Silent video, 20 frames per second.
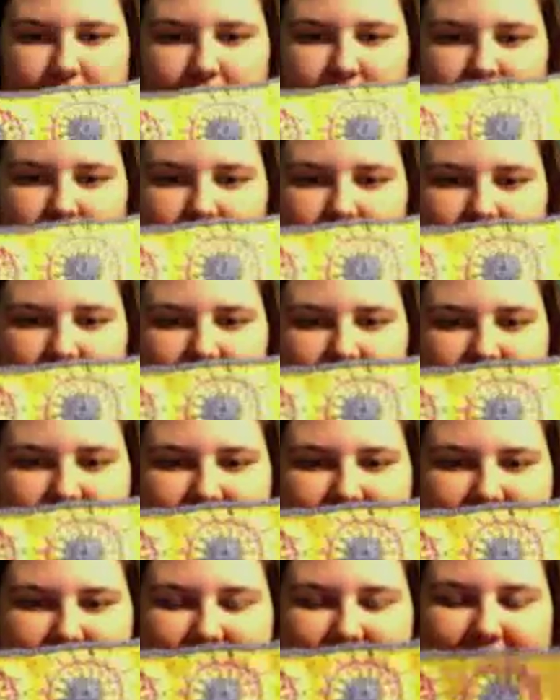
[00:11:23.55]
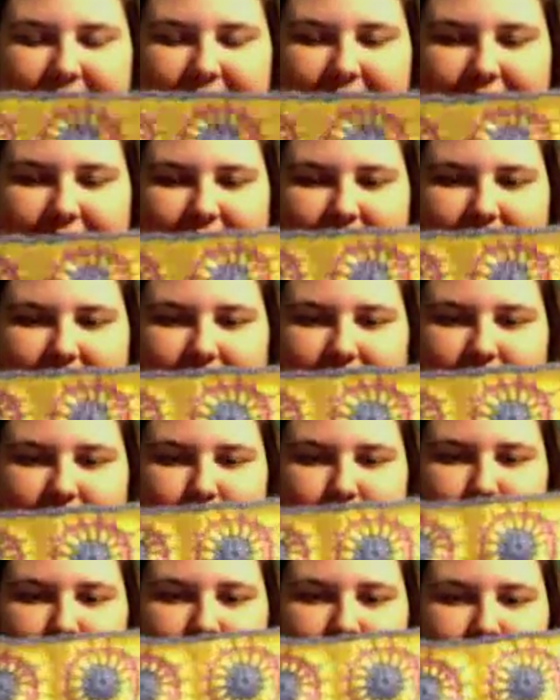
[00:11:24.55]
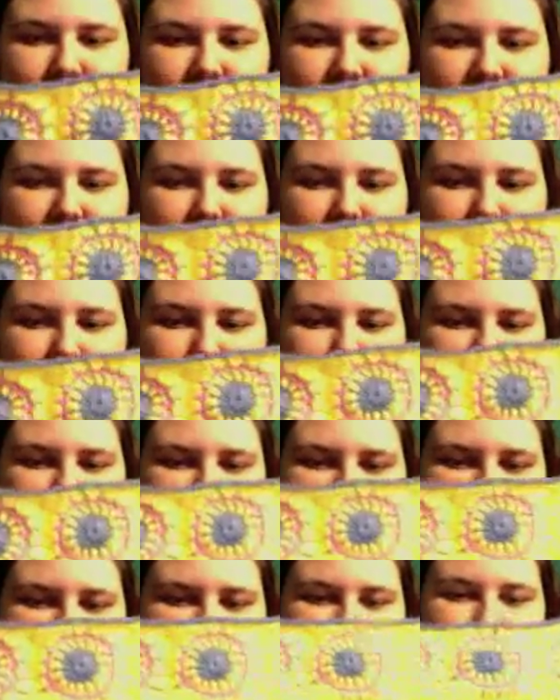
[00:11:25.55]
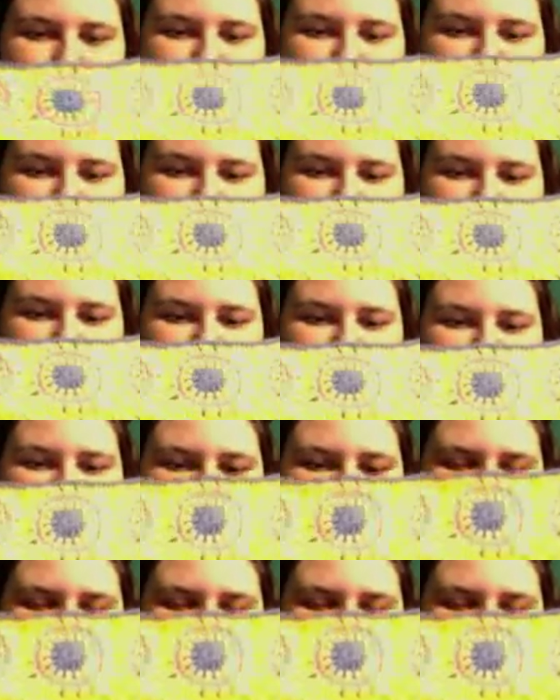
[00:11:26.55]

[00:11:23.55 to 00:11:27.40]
I decided to put them to use and make up these sweet